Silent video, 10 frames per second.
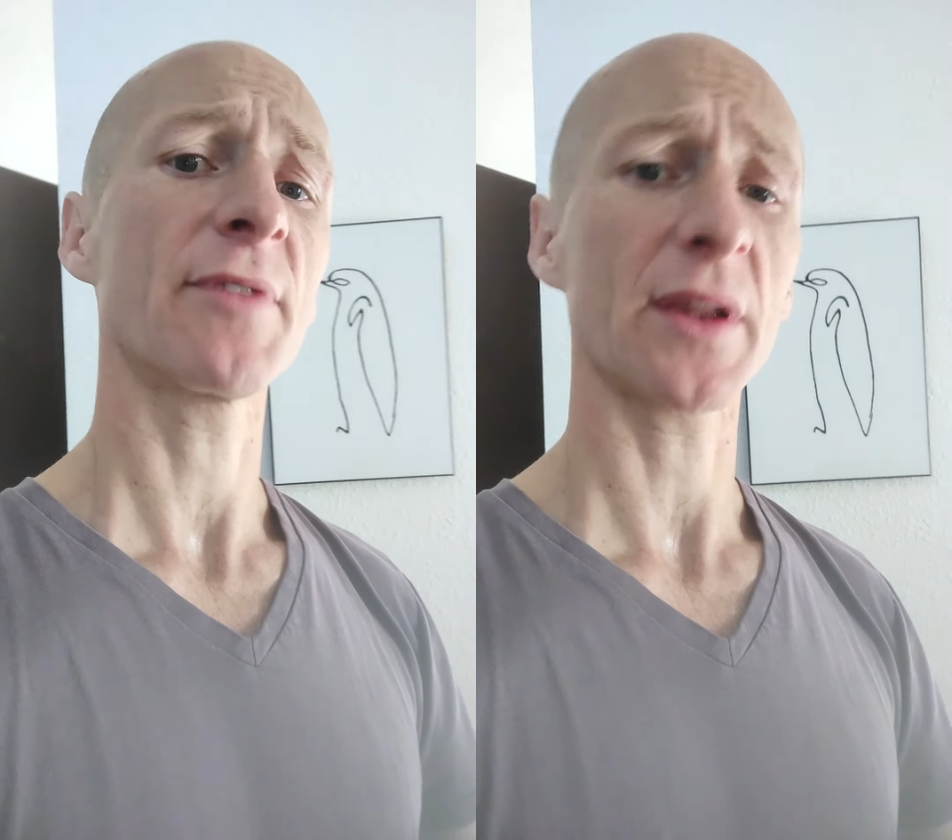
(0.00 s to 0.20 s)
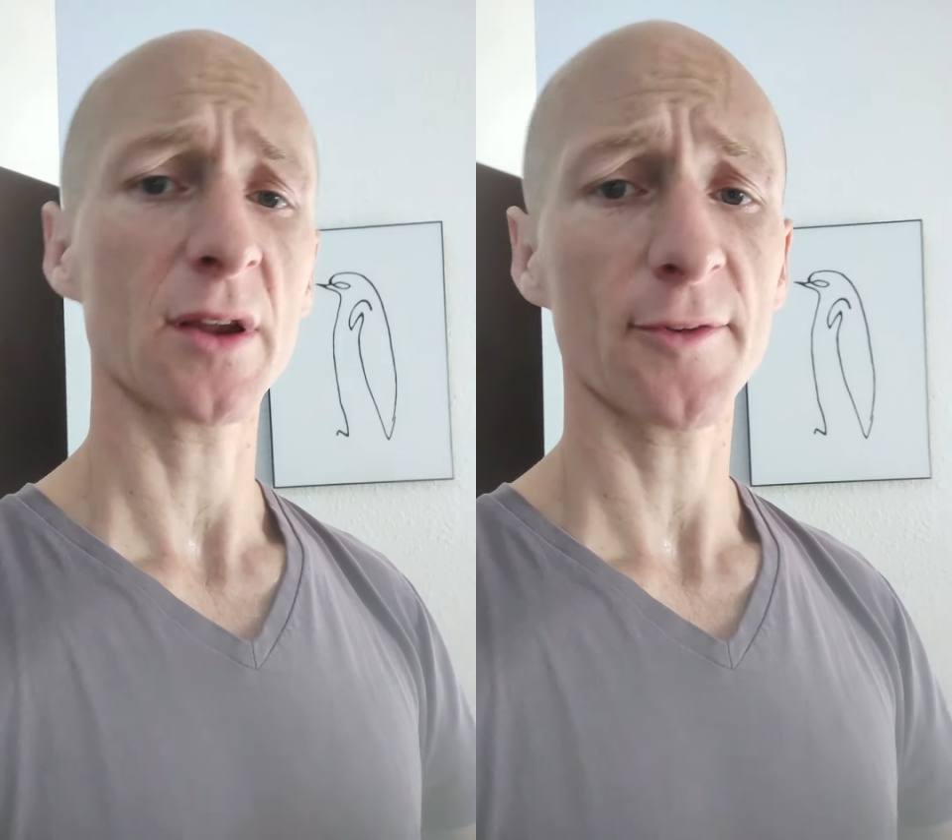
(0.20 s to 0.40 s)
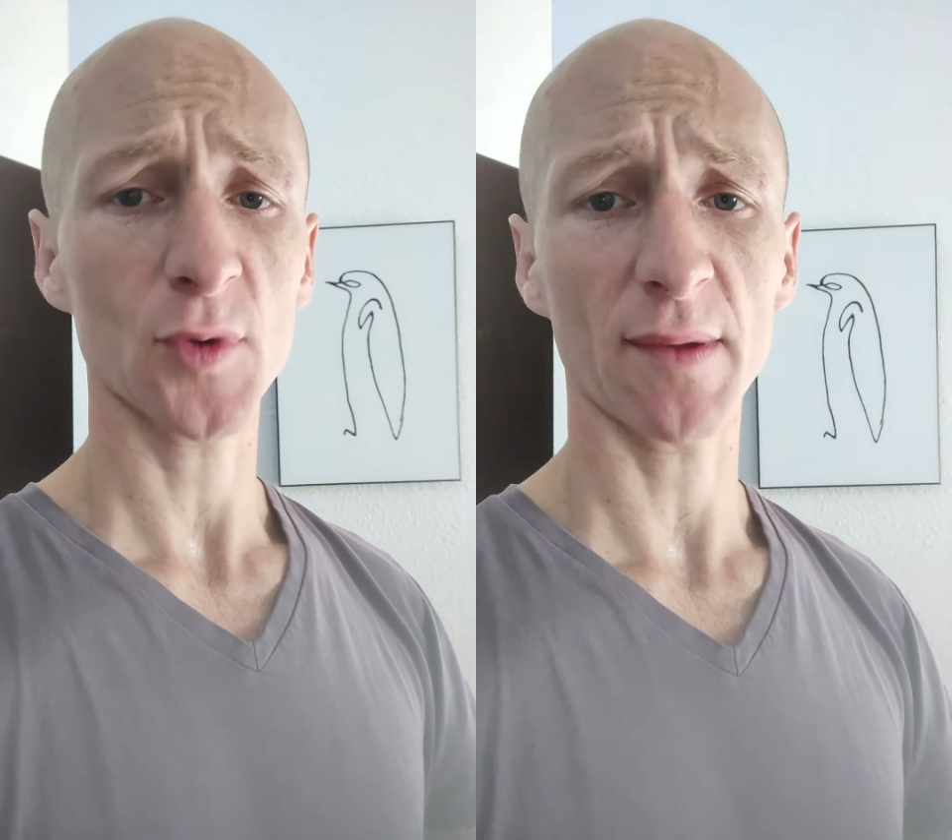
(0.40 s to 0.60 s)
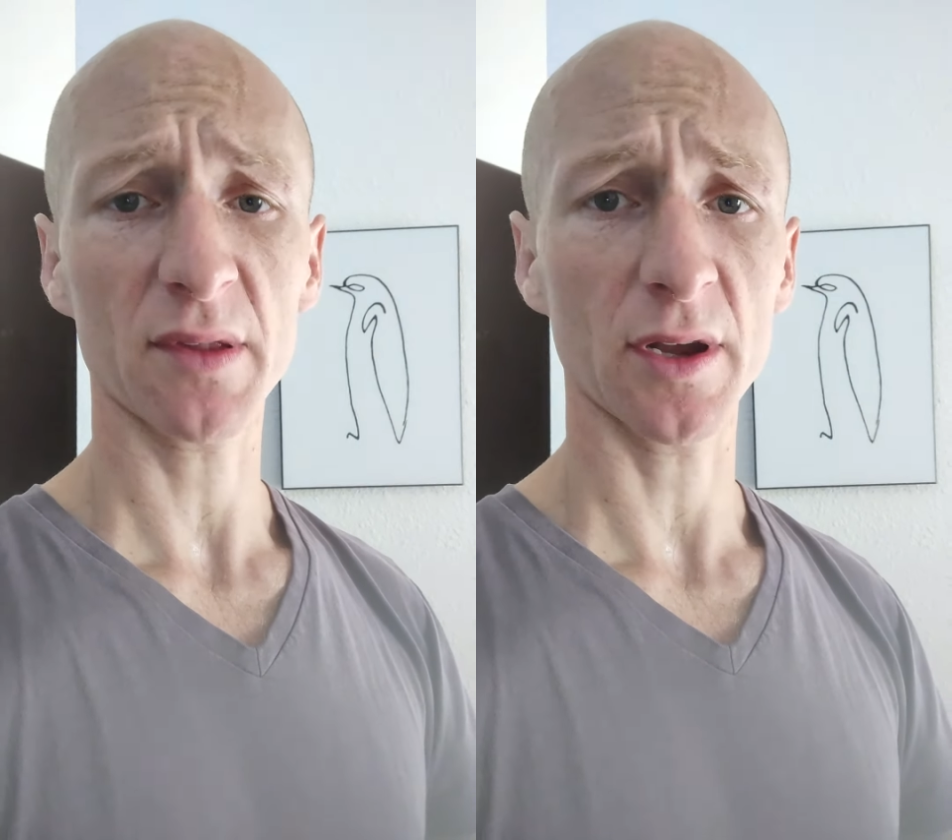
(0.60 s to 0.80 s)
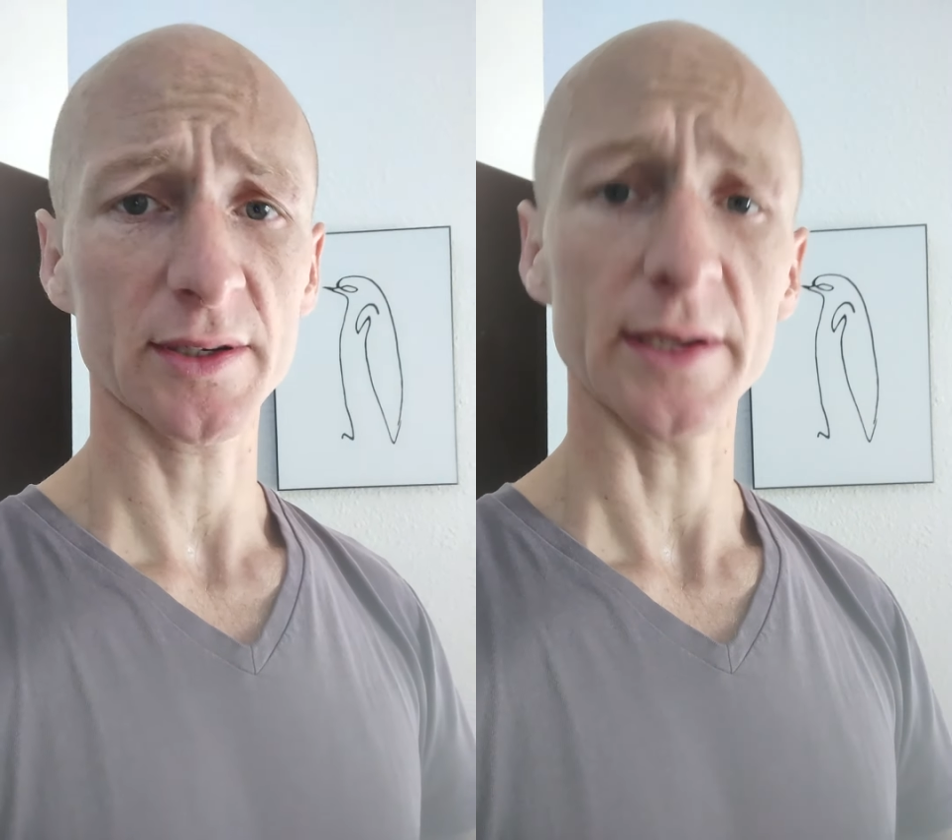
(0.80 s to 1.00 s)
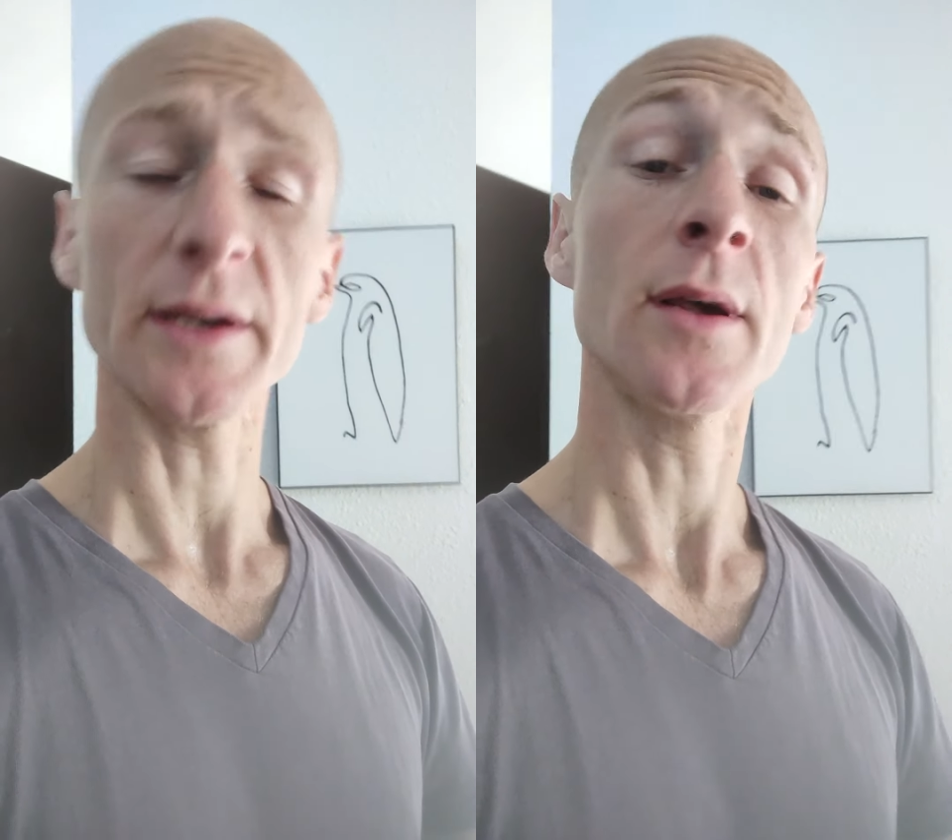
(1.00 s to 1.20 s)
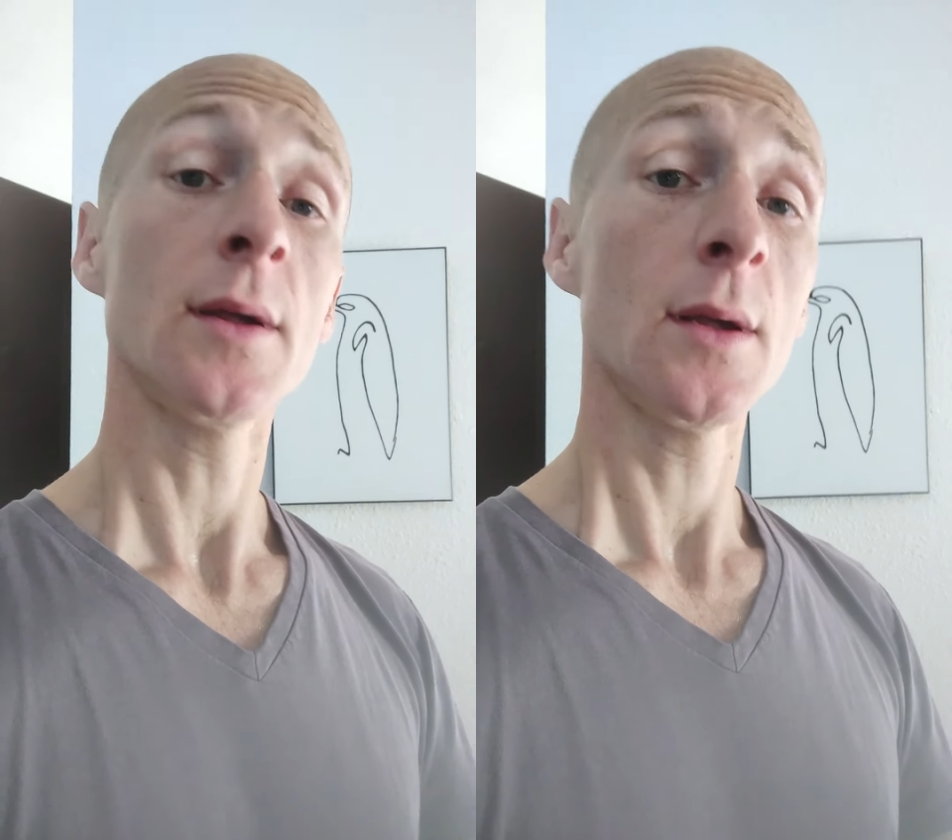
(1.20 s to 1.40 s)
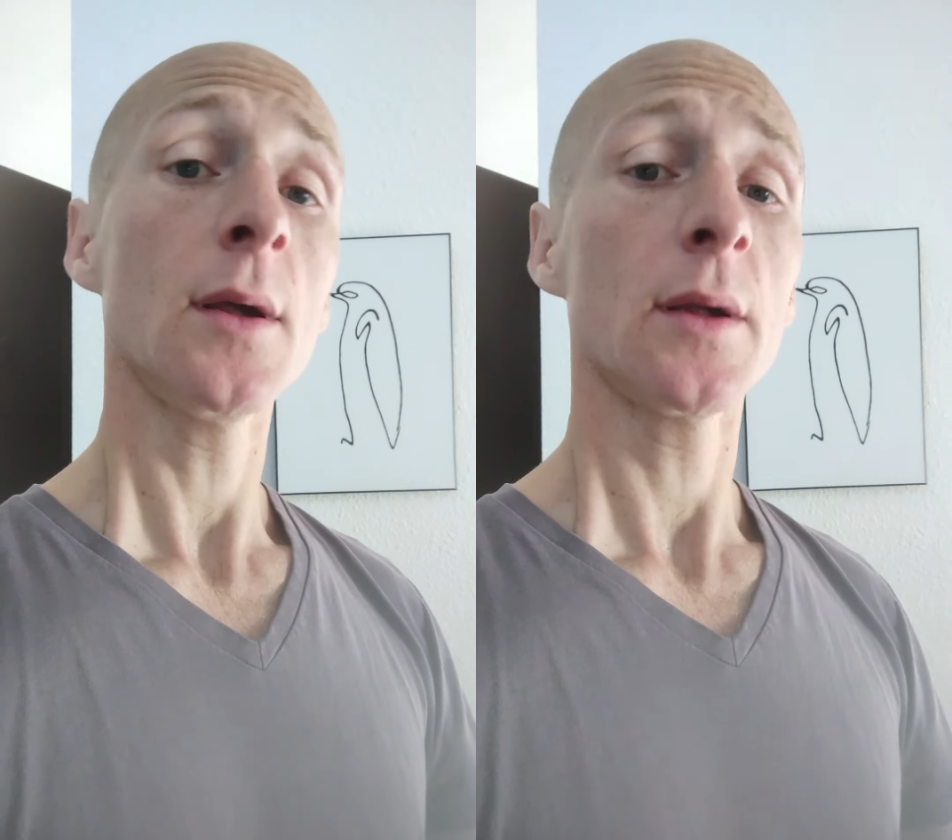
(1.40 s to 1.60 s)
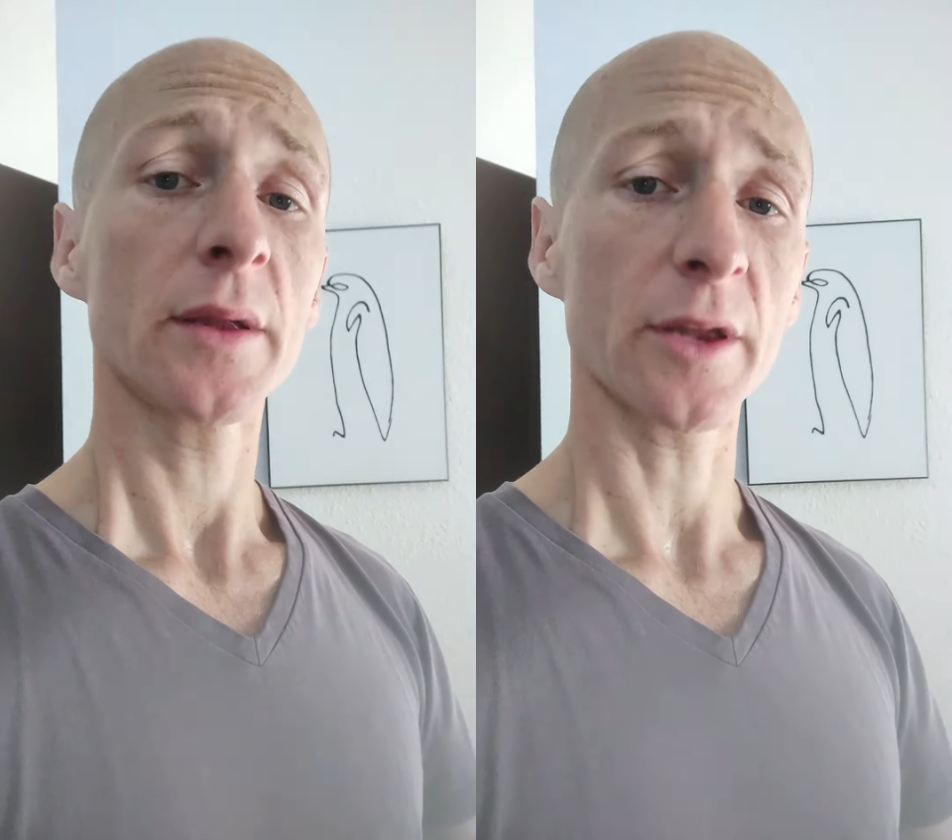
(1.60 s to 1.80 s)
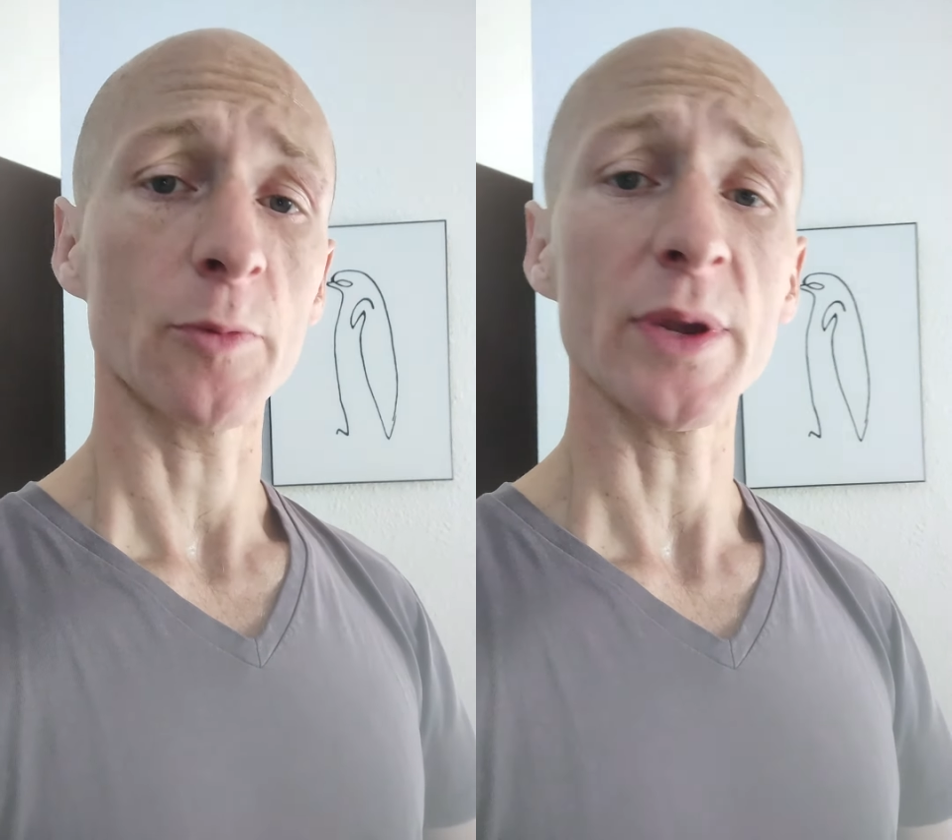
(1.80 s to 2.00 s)
If that's after I've started,
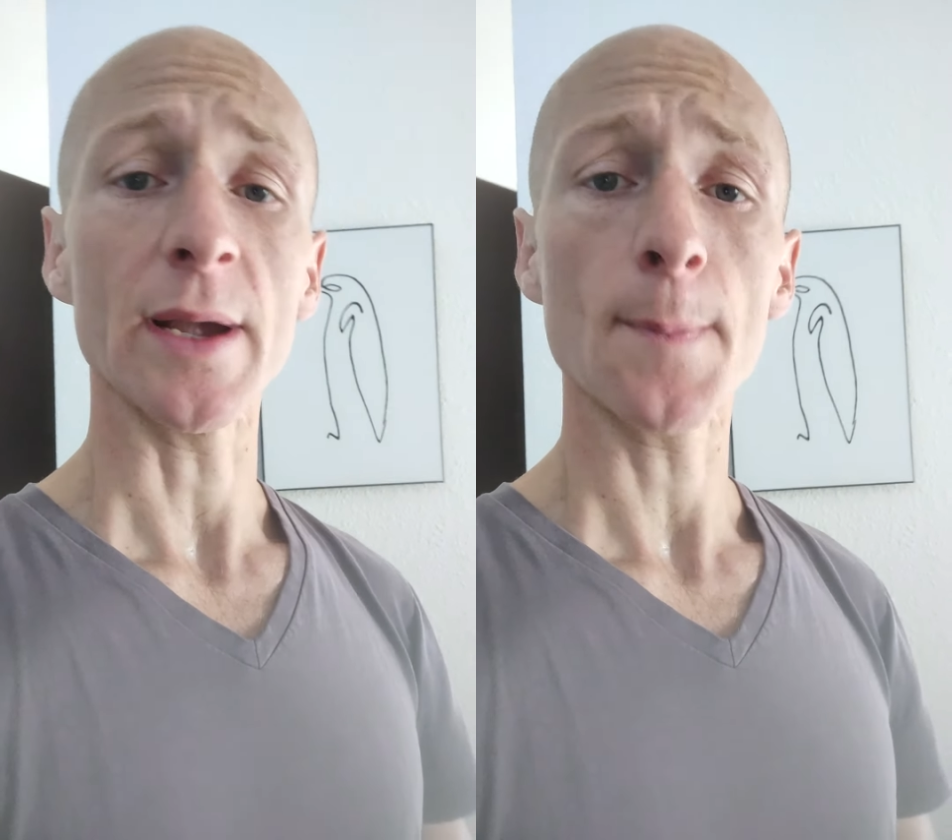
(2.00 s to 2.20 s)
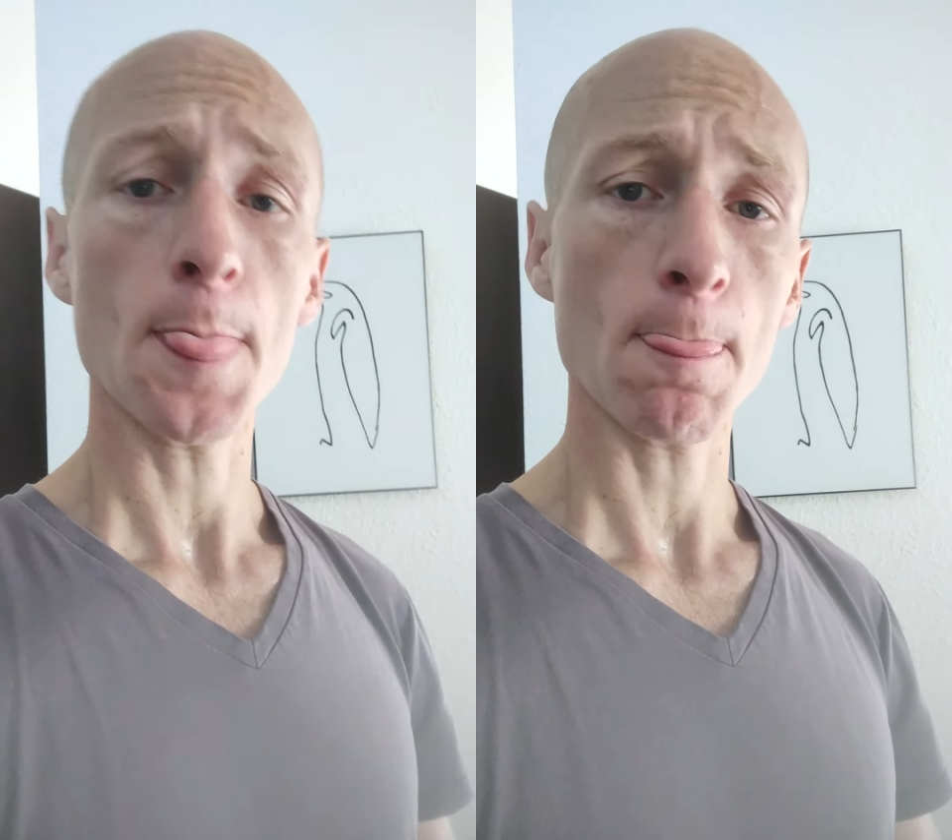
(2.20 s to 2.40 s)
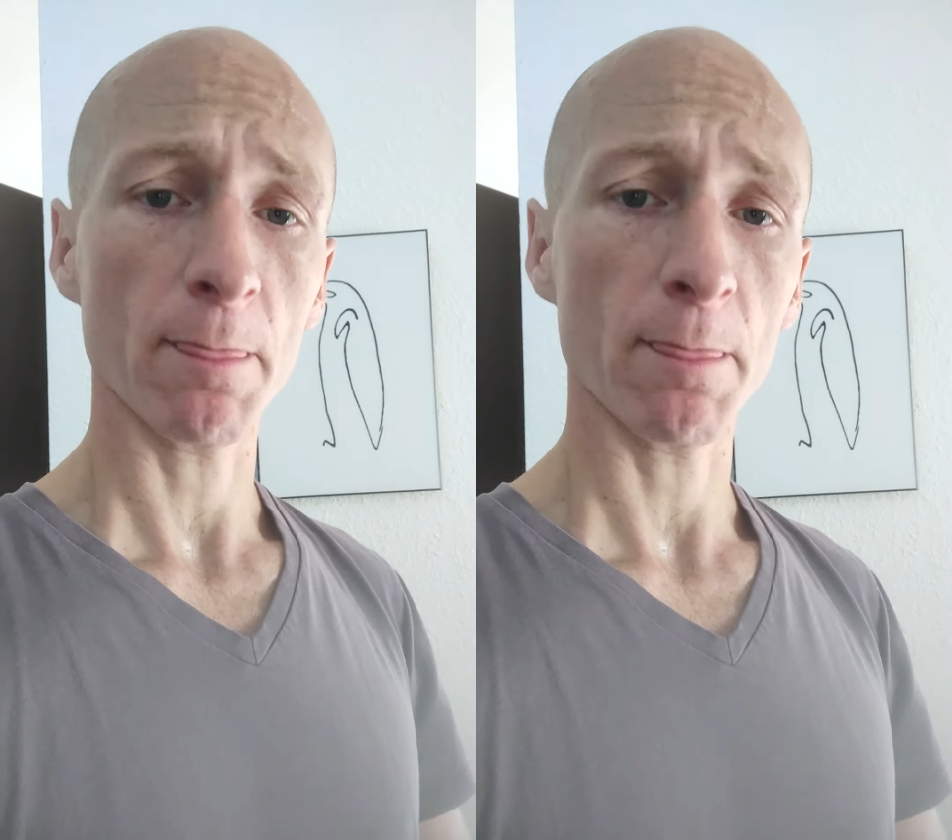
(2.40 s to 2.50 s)
so be it.